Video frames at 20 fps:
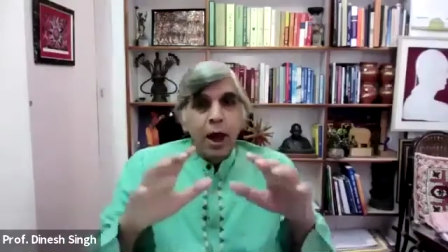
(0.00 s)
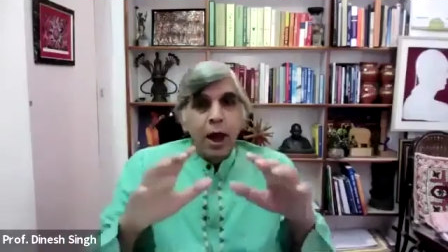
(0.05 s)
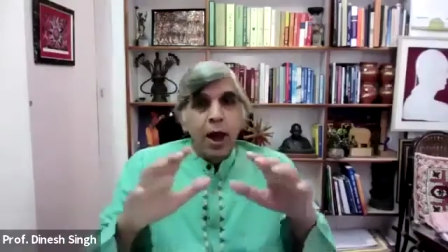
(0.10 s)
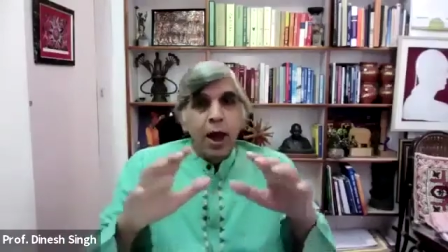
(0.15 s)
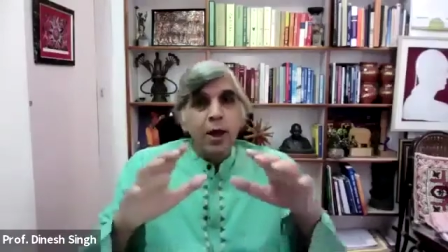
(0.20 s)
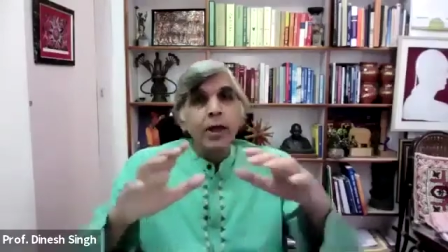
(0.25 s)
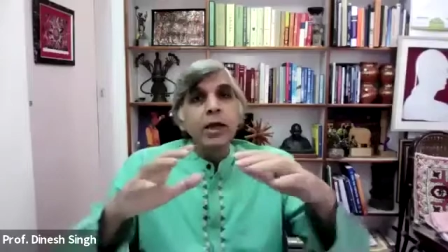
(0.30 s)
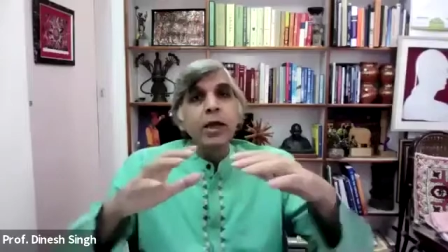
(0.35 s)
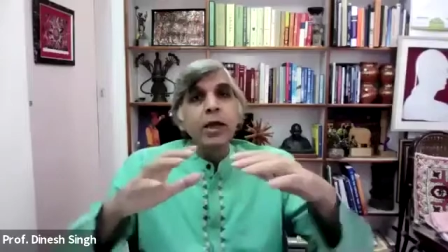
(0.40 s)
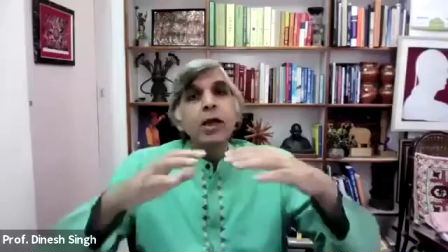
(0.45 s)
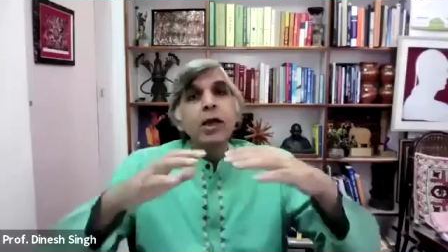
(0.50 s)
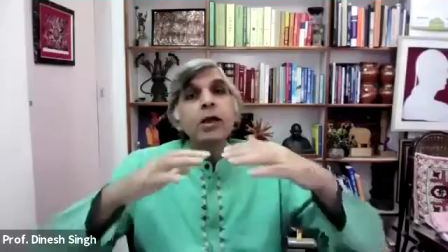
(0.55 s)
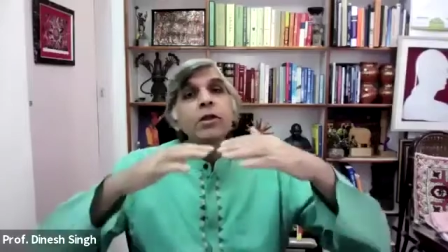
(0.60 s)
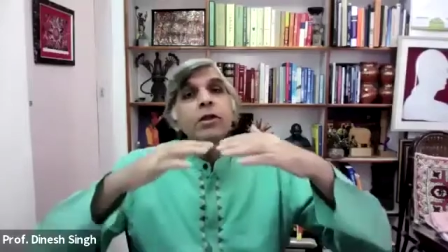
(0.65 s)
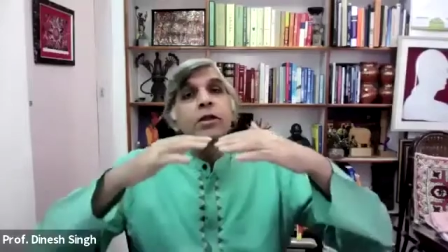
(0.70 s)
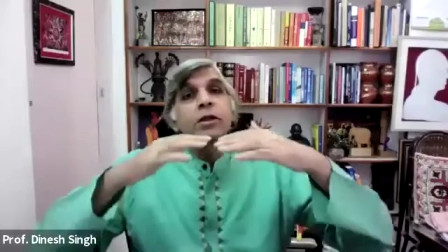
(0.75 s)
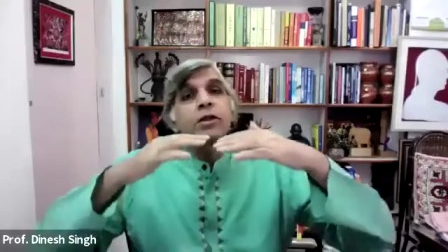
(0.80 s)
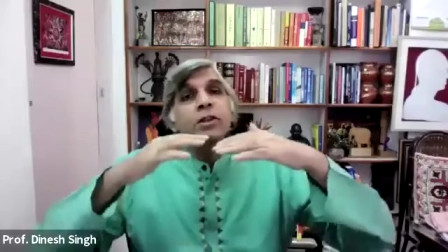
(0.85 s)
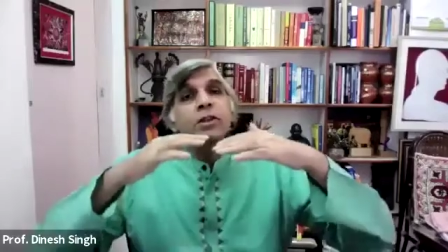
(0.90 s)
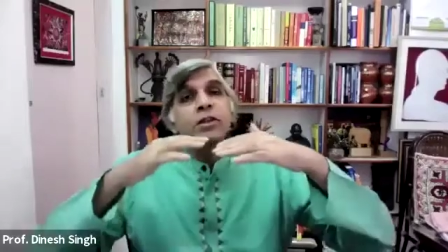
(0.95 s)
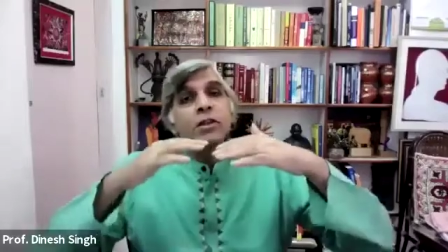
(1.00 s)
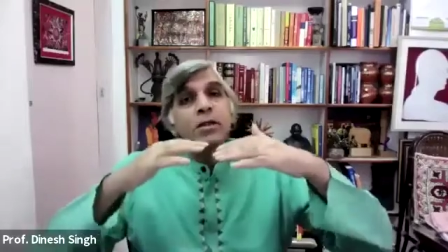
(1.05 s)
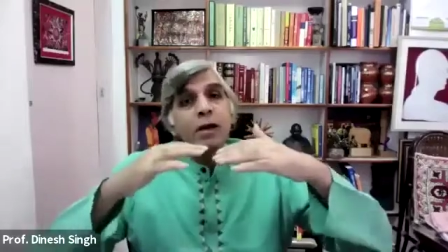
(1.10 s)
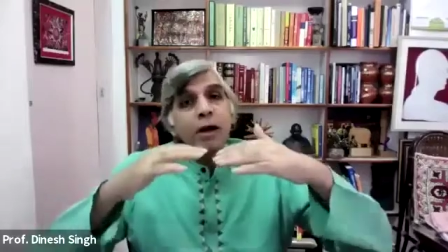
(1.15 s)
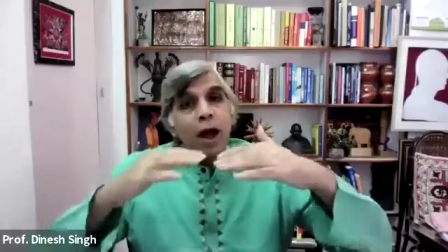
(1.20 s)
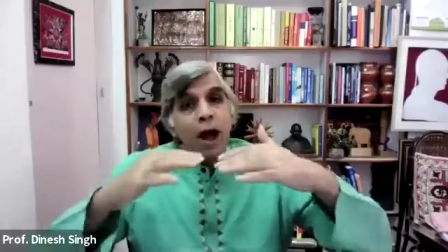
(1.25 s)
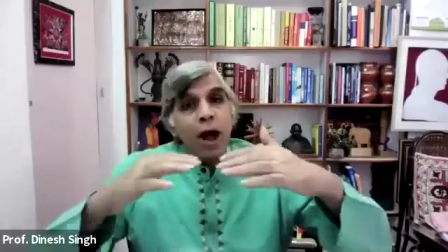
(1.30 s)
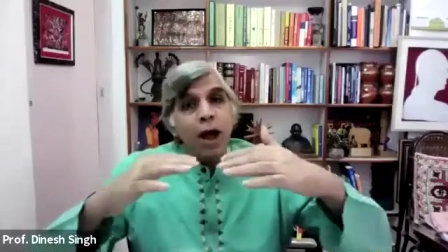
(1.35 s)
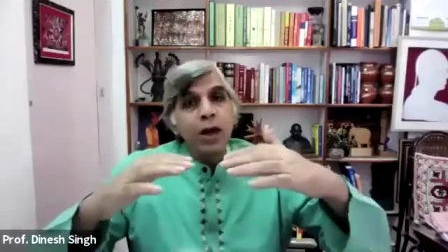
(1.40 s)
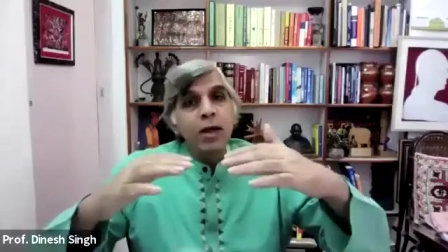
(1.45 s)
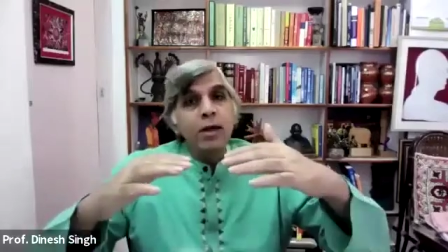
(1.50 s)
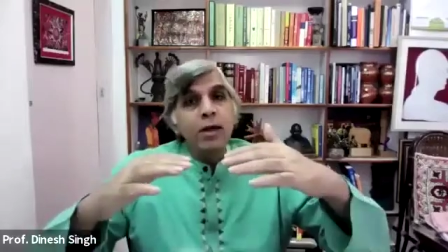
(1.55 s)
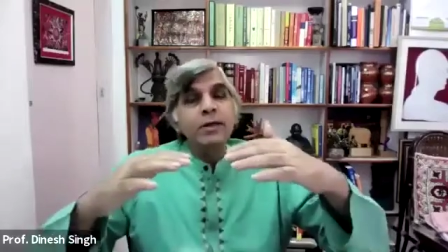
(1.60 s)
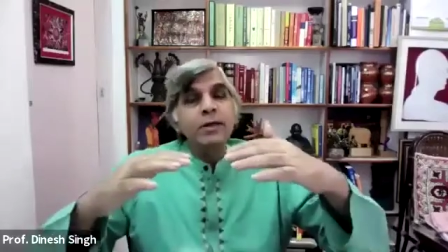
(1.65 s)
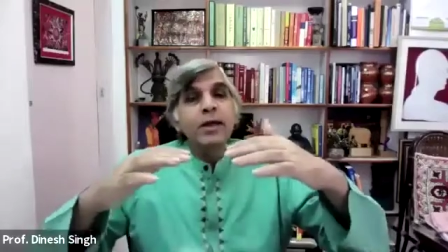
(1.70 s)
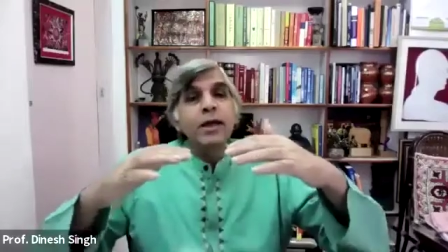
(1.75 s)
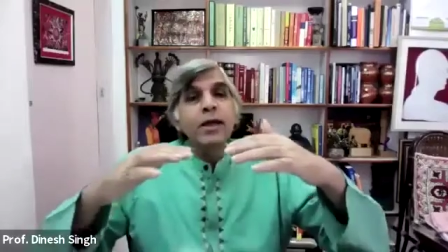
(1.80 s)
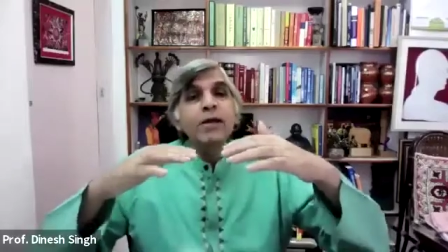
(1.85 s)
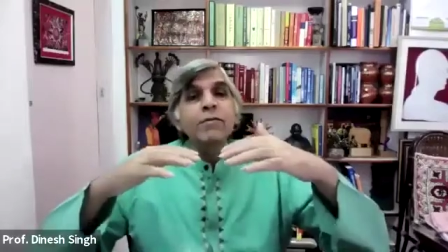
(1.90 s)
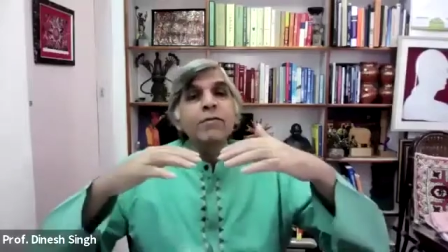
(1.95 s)
And in the
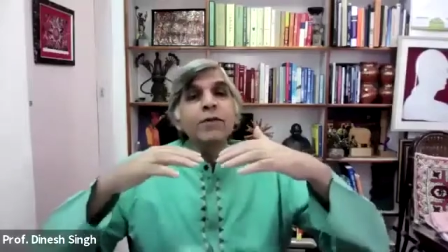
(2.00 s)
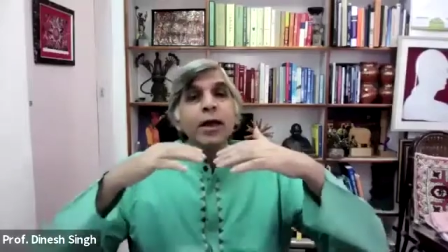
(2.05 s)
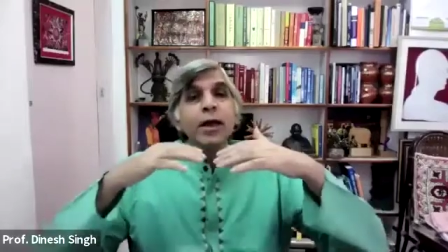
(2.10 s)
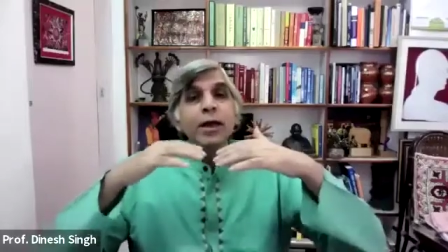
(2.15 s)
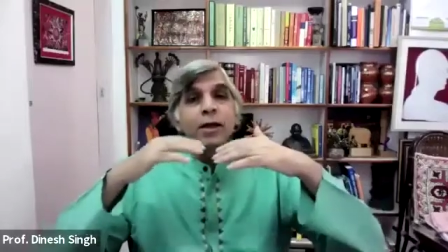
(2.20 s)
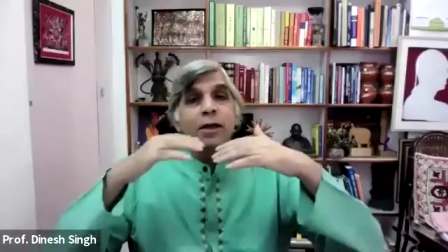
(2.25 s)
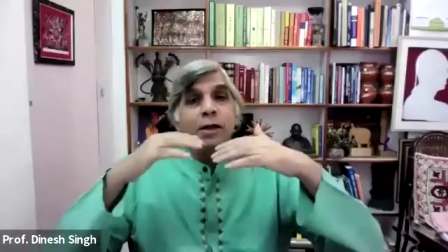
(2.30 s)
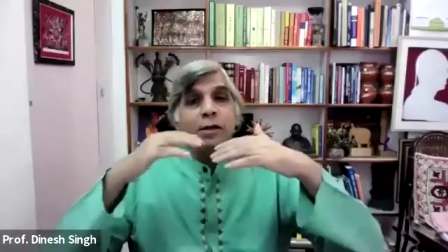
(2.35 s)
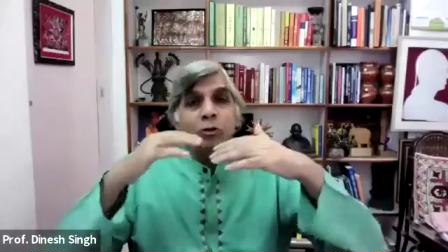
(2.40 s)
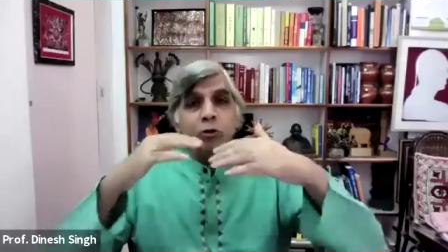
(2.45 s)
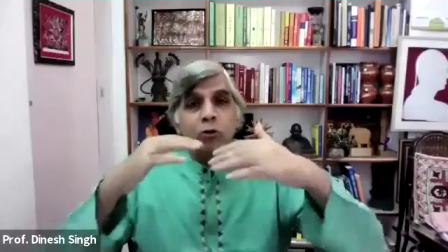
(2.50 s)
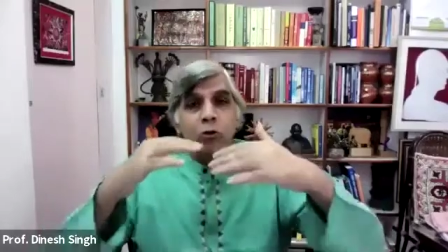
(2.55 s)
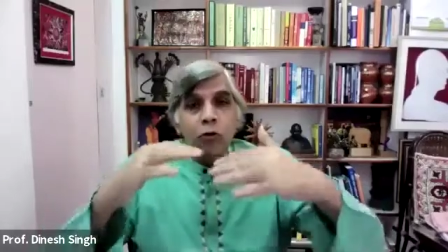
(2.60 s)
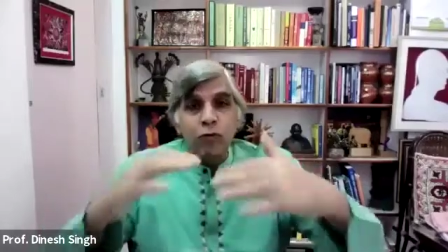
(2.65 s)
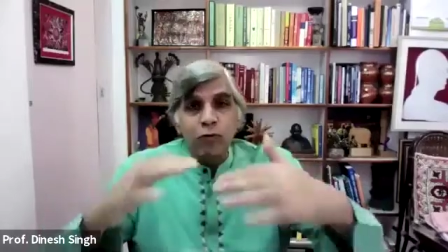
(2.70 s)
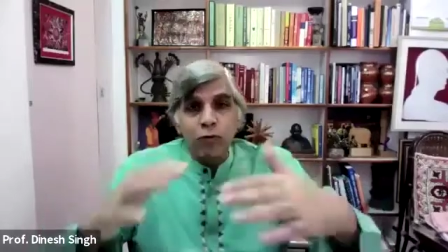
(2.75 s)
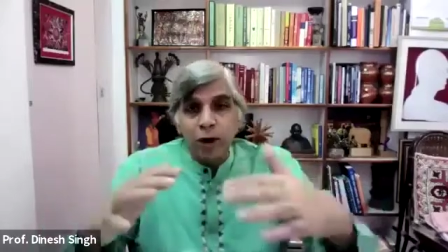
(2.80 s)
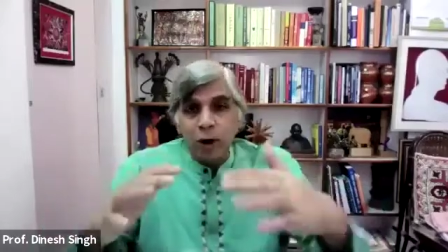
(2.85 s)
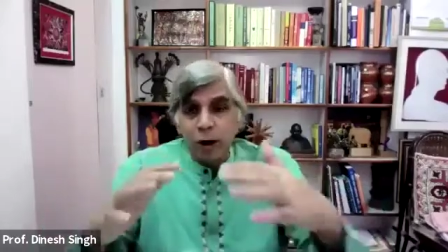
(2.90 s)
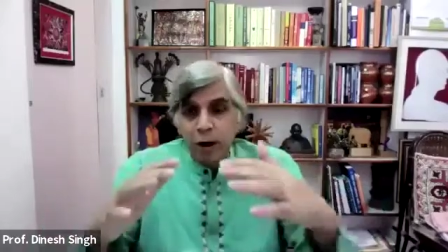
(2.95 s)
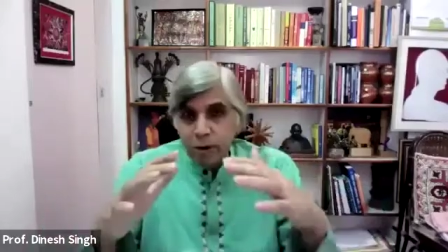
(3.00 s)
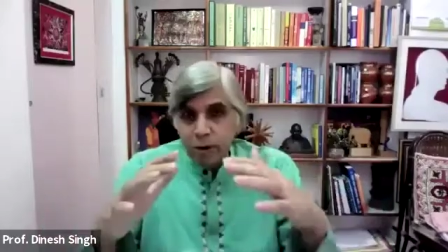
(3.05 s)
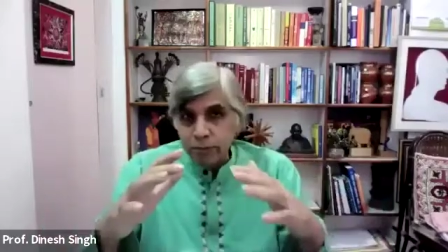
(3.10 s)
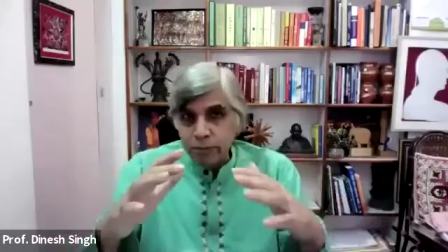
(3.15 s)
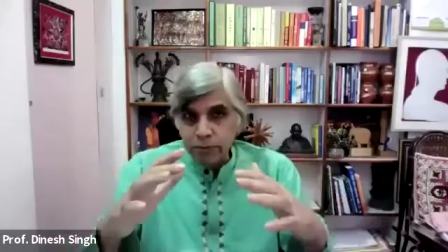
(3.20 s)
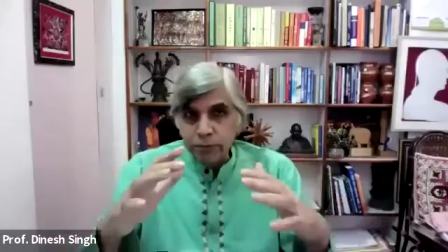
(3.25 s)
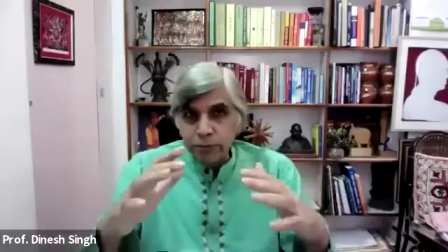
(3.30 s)
trials that have taken so far,